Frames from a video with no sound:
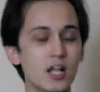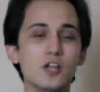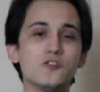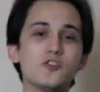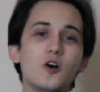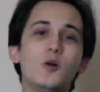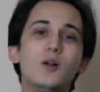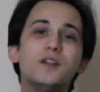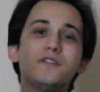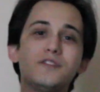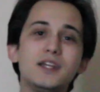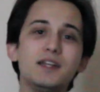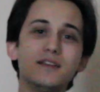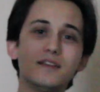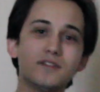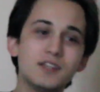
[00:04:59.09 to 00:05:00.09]
So
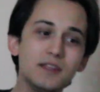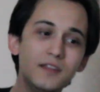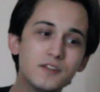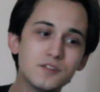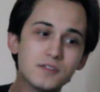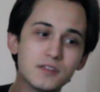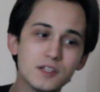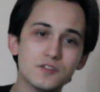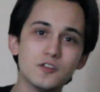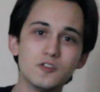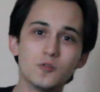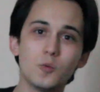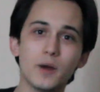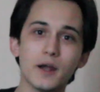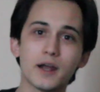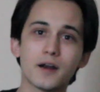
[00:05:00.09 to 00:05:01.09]
see this
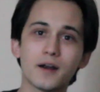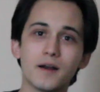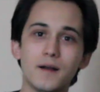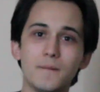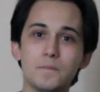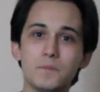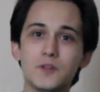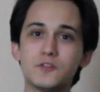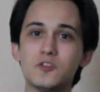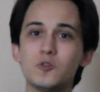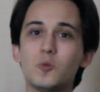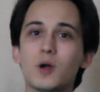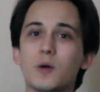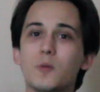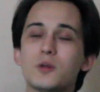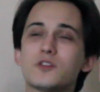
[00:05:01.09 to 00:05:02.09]
is where
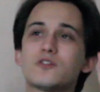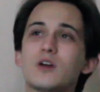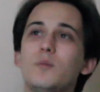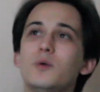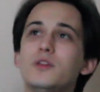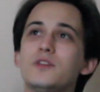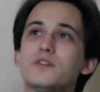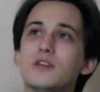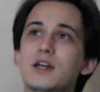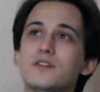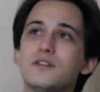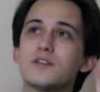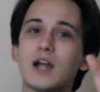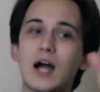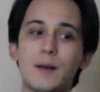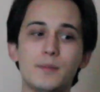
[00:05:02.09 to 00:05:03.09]
what someone says
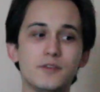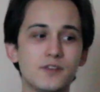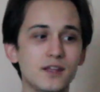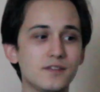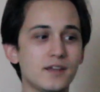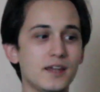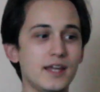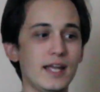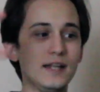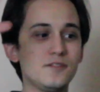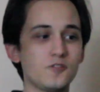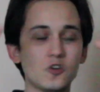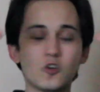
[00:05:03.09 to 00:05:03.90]
is common sense, it